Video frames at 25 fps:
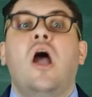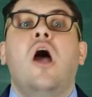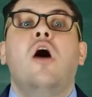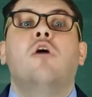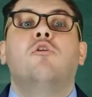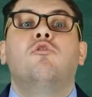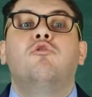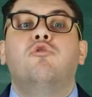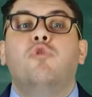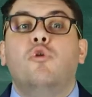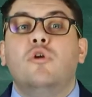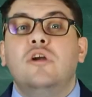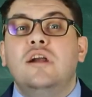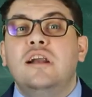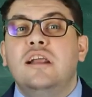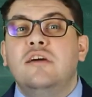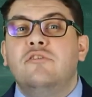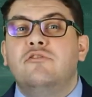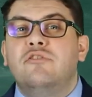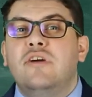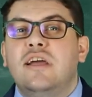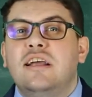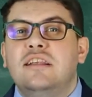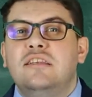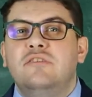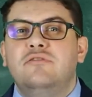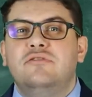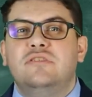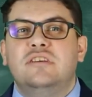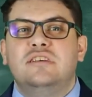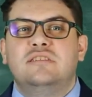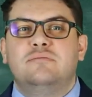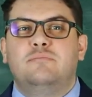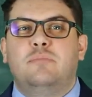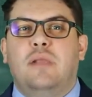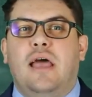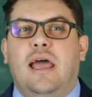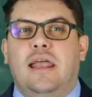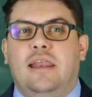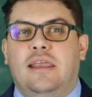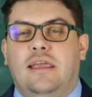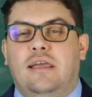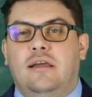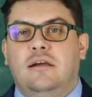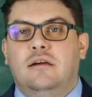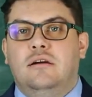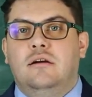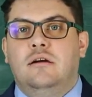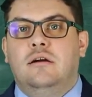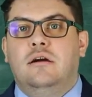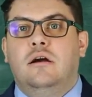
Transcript: For an effective test planning,